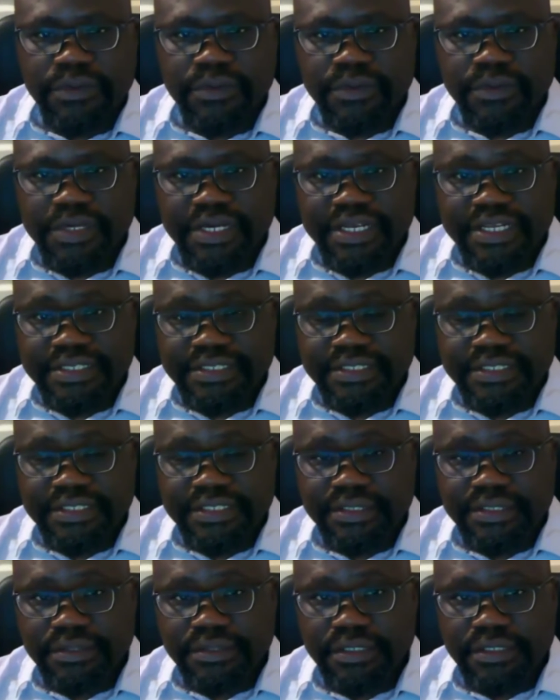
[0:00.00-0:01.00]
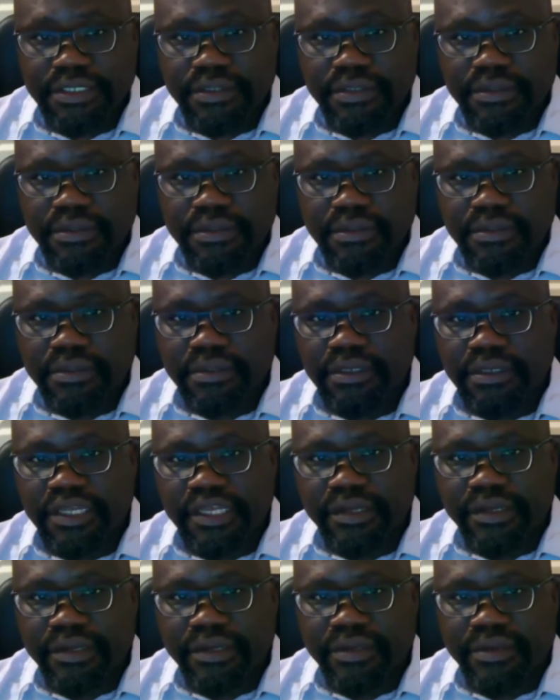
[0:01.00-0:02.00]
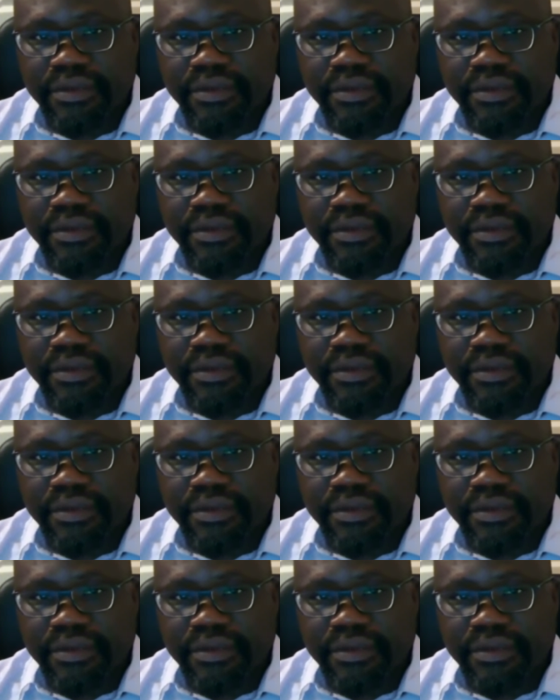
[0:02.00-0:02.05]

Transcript: So, as you know,